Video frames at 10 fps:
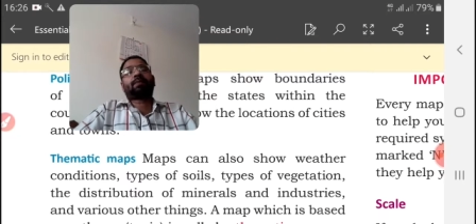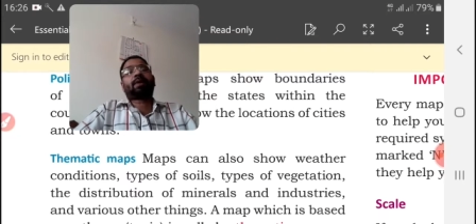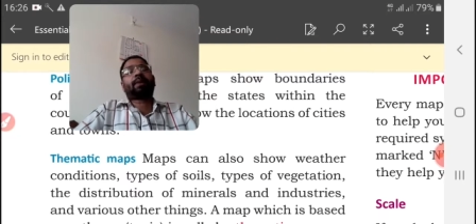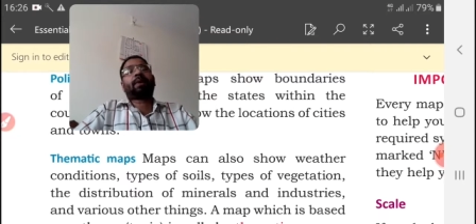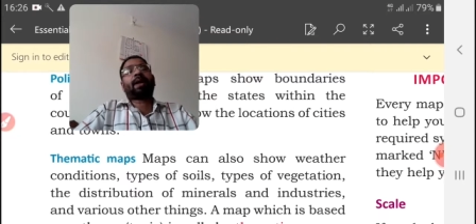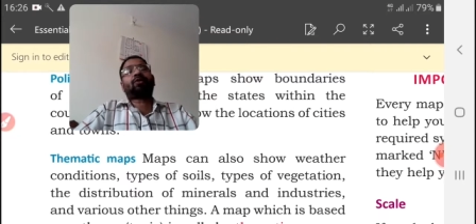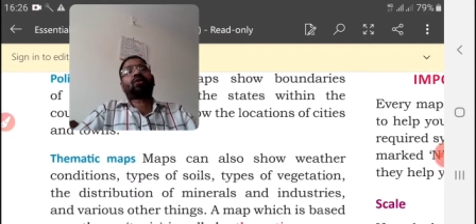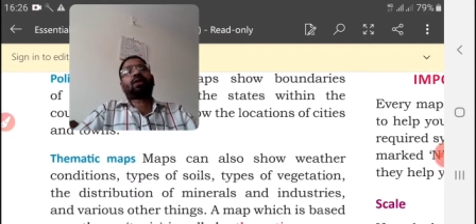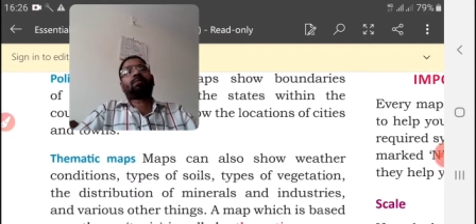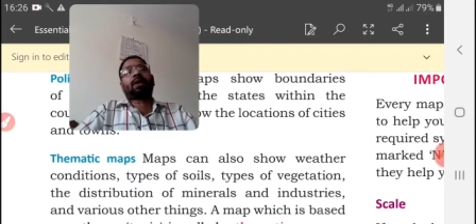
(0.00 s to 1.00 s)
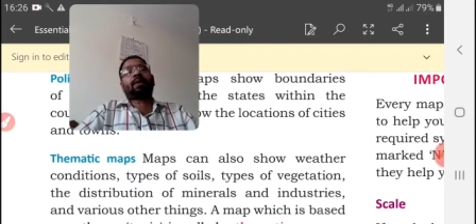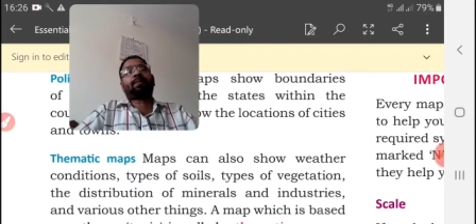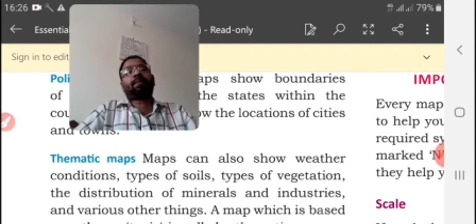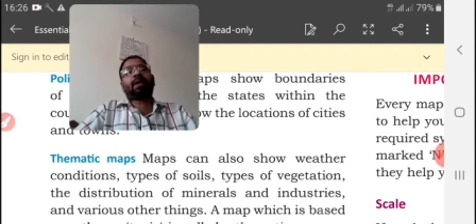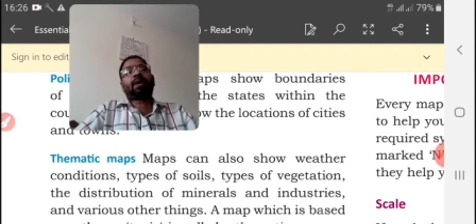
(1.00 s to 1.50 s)
Thematic map
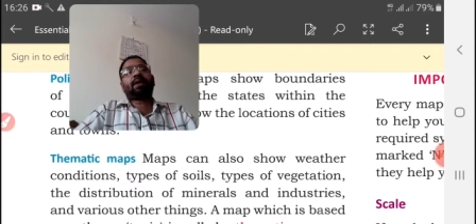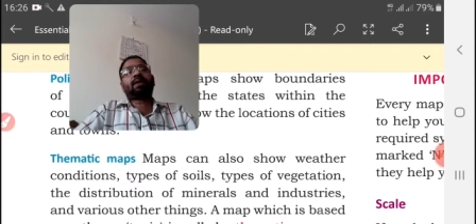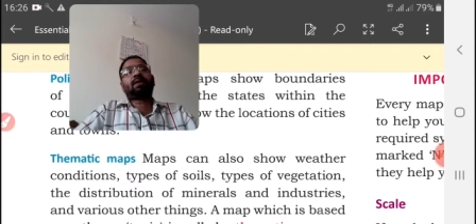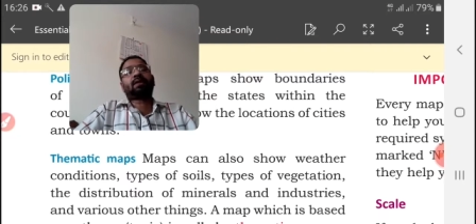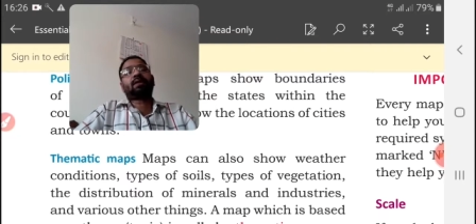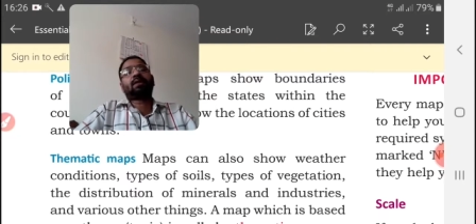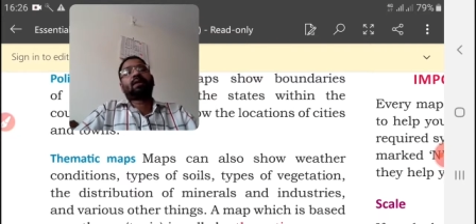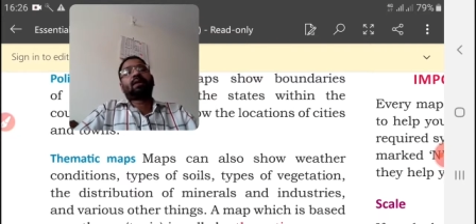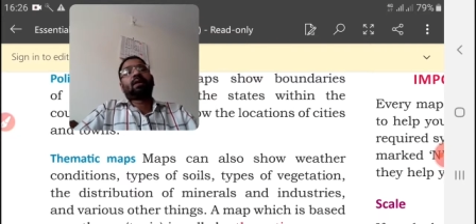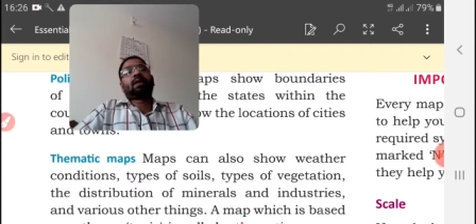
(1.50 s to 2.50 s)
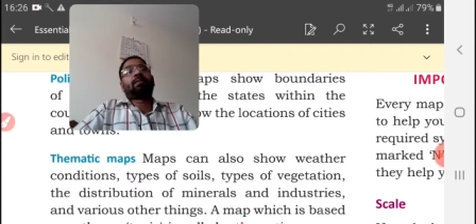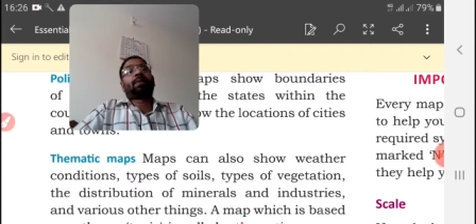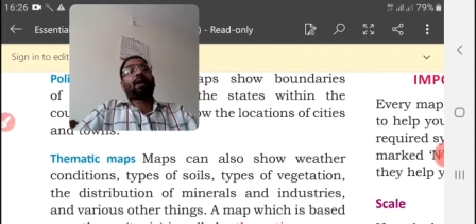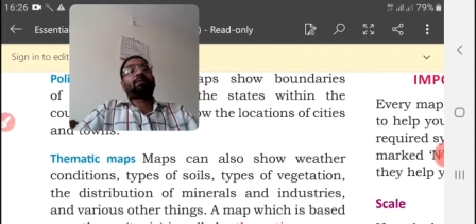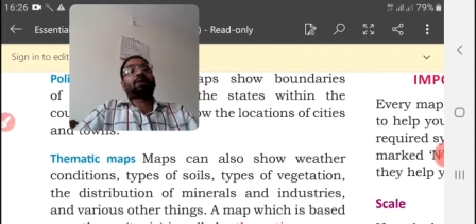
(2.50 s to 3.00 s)
means
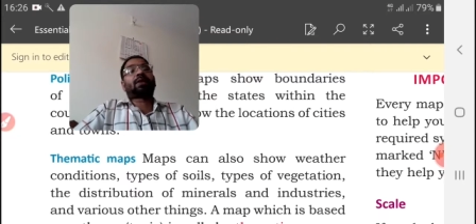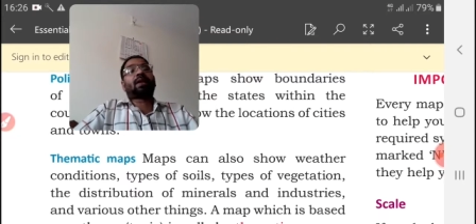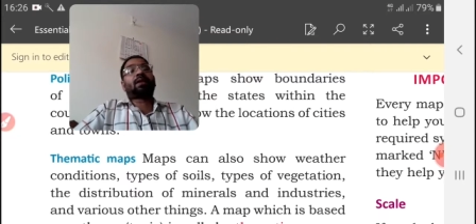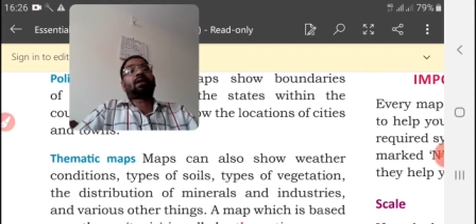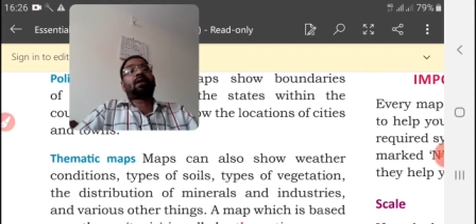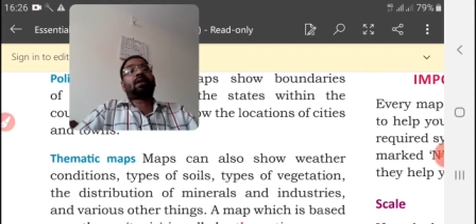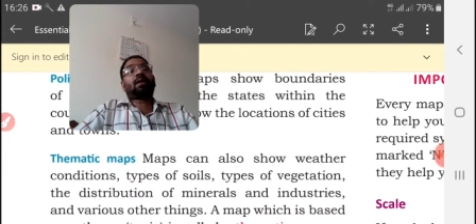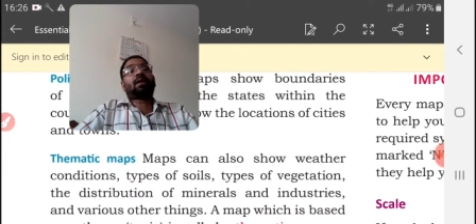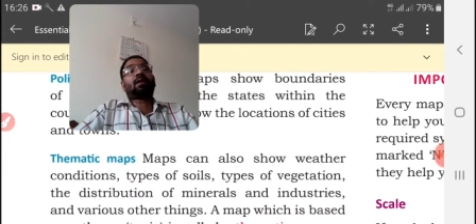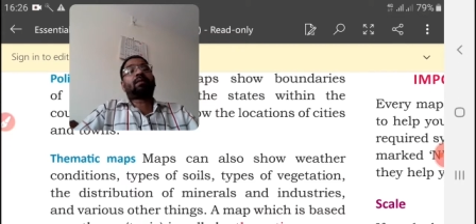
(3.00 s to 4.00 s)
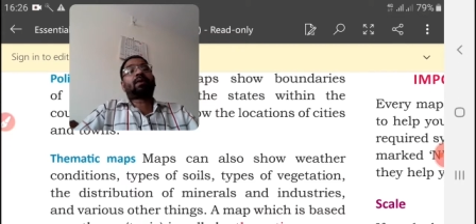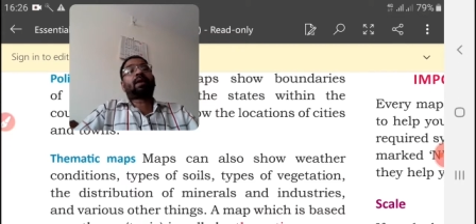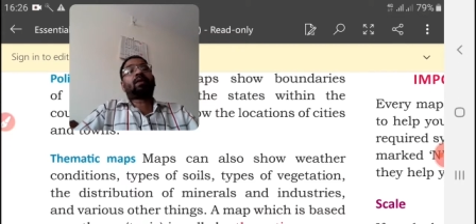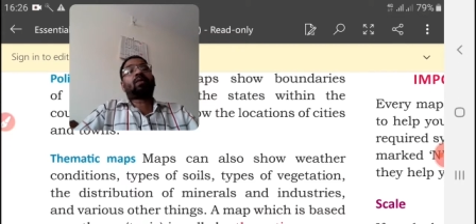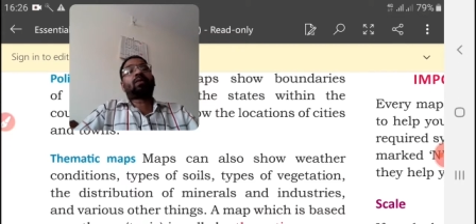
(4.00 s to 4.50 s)
maps can, uh,
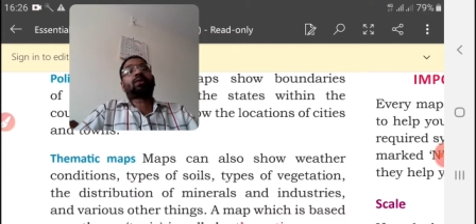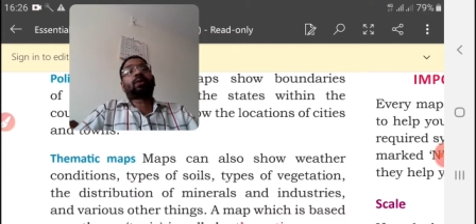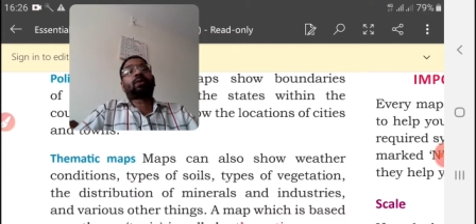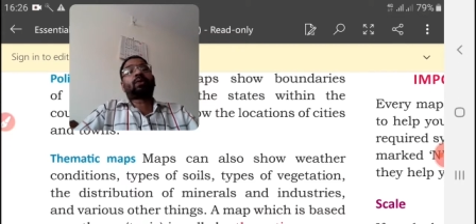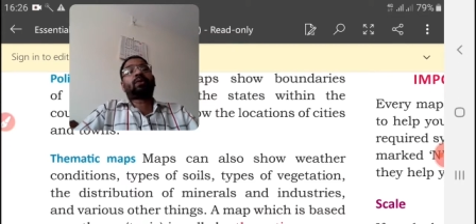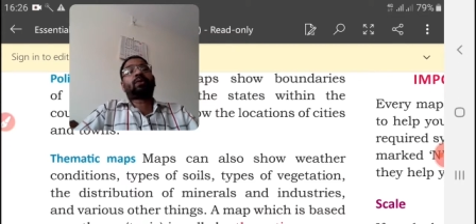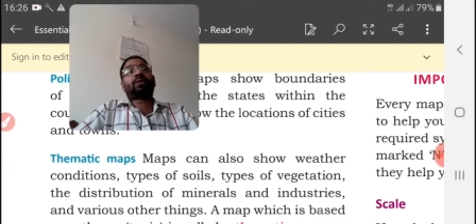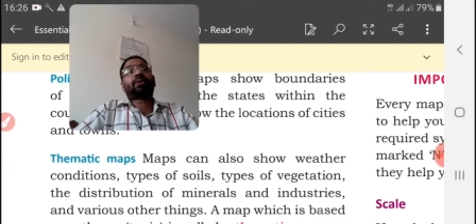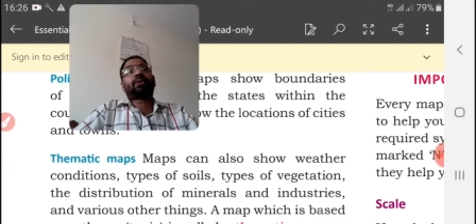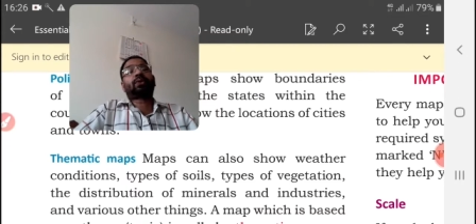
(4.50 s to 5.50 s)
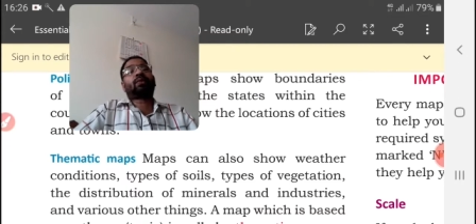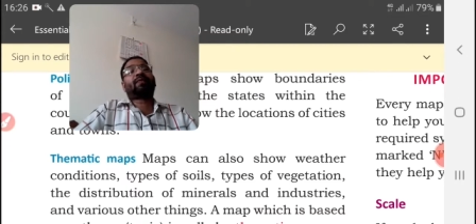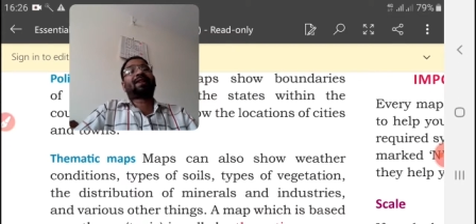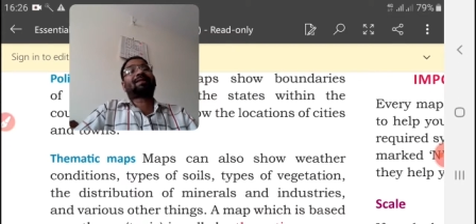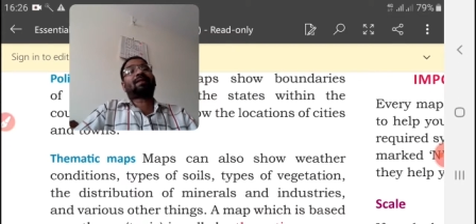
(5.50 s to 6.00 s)
can also show
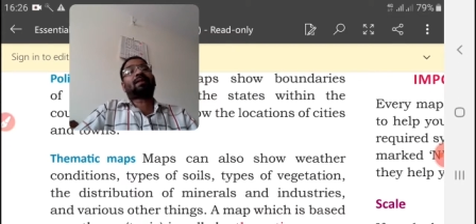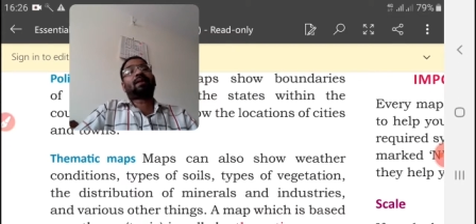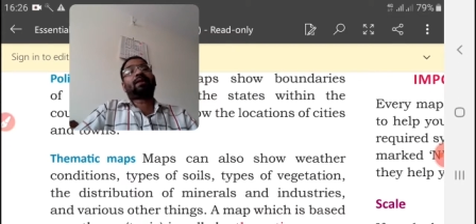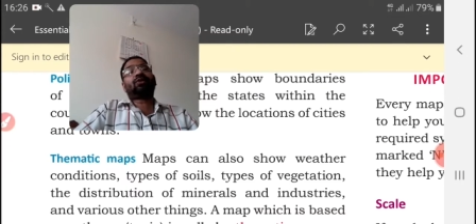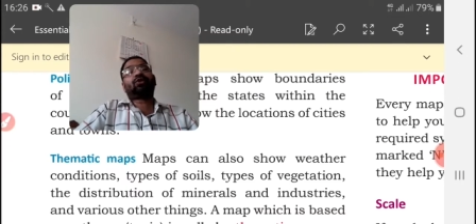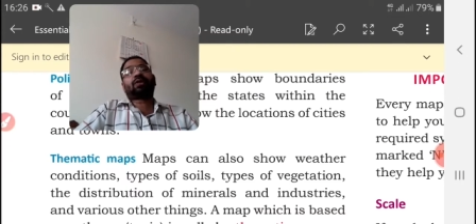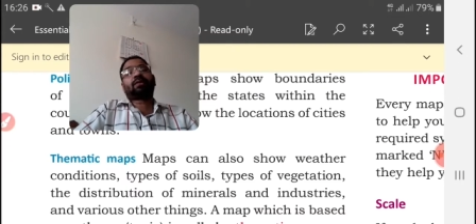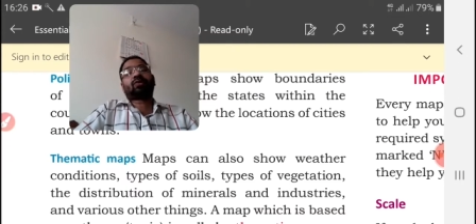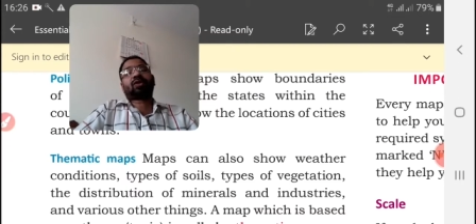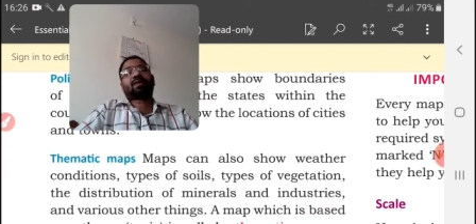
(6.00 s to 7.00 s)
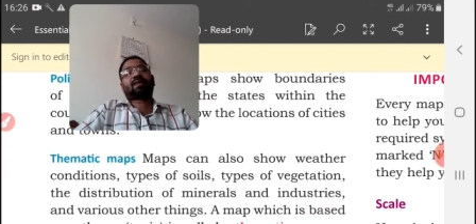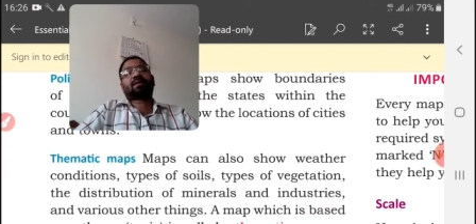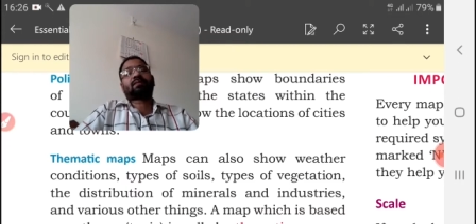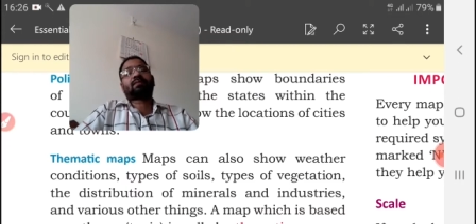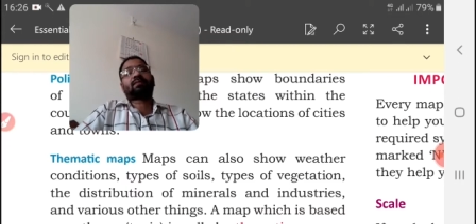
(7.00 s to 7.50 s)
weather conditions
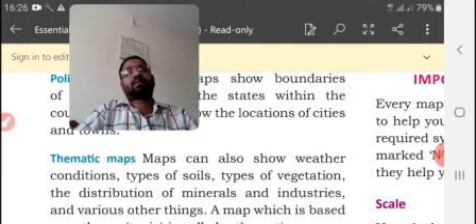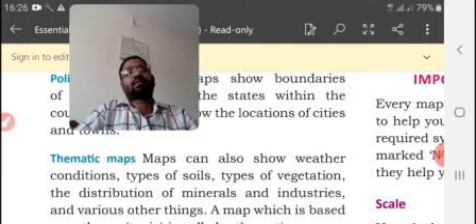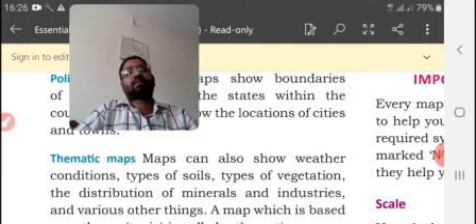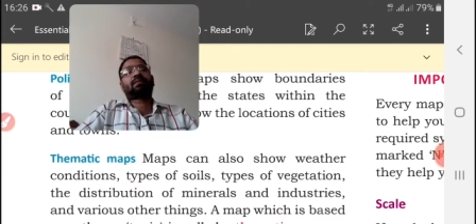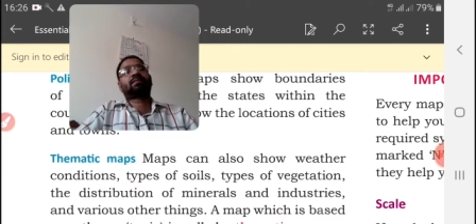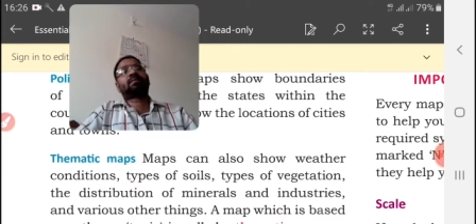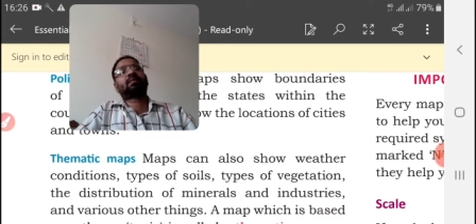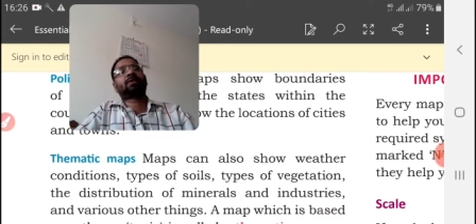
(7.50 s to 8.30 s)
Hmm?